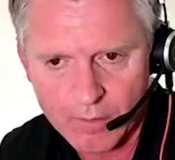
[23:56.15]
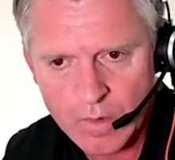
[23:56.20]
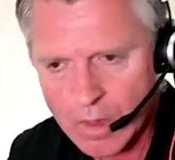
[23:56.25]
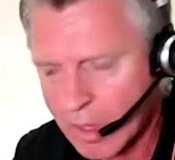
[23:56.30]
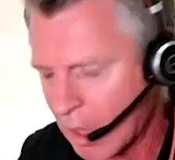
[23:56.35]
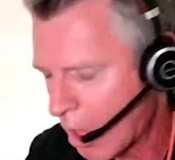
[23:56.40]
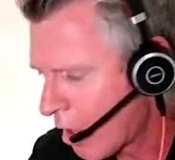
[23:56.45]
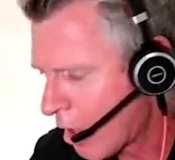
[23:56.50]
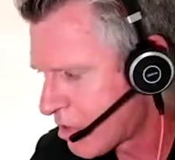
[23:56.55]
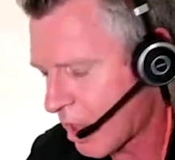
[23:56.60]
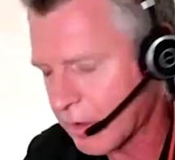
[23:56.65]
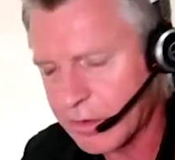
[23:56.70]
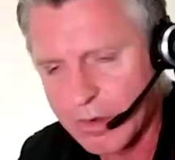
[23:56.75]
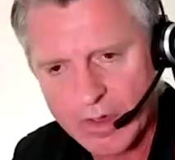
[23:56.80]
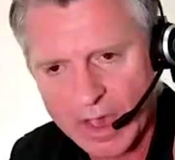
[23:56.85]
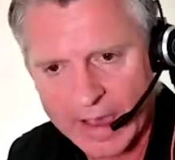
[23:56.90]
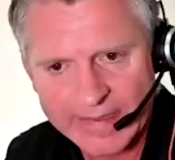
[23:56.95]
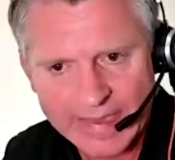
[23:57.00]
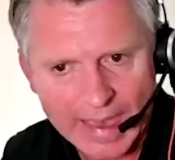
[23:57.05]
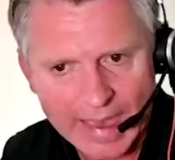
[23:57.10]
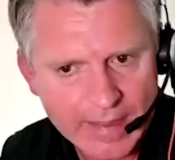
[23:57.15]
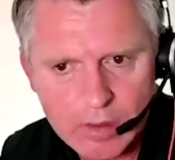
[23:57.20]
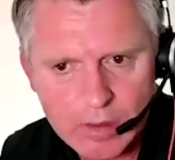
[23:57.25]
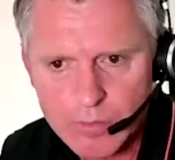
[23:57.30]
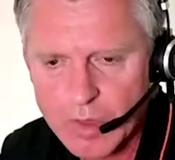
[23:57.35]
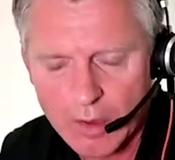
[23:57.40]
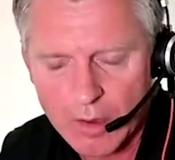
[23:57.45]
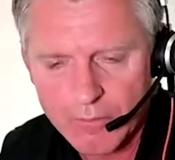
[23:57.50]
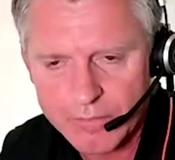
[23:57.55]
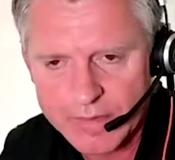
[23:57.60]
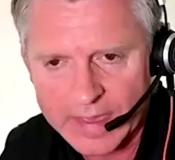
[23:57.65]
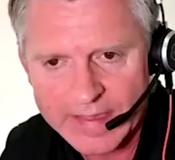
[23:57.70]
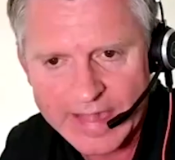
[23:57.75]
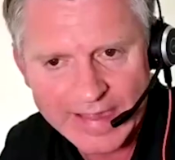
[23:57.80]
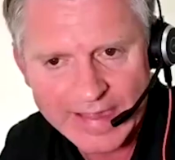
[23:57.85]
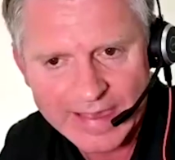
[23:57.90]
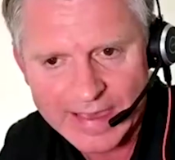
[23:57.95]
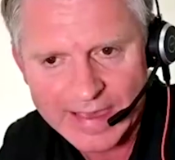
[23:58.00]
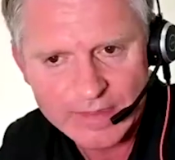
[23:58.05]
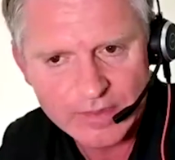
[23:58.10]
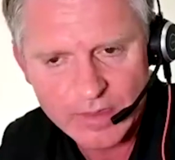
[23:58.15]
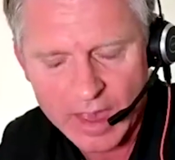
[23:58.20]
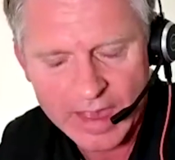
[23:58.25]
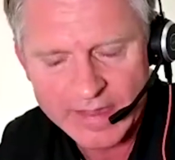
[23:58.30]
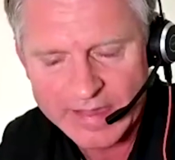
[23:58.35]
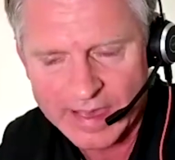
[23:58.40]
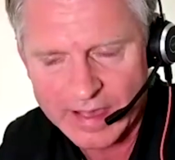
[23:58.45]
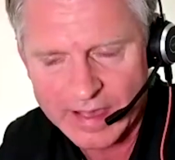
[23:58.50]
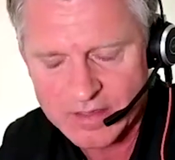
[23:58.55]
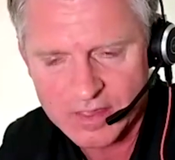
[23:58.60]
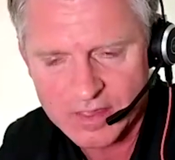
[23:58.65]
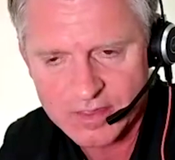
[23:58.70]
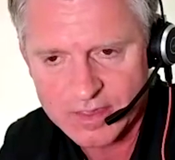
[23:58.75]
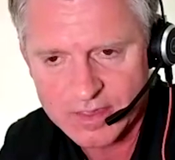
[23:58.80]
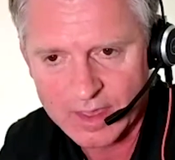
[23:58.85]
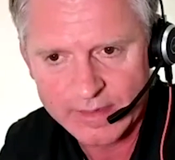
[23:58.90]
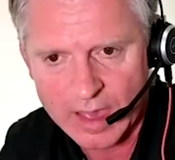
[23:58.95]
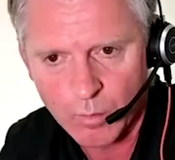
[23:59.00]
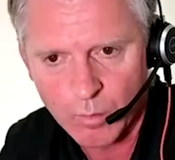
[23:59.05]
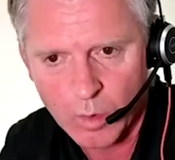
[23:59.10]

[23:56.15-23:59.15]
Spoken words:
So you don't need any existing network.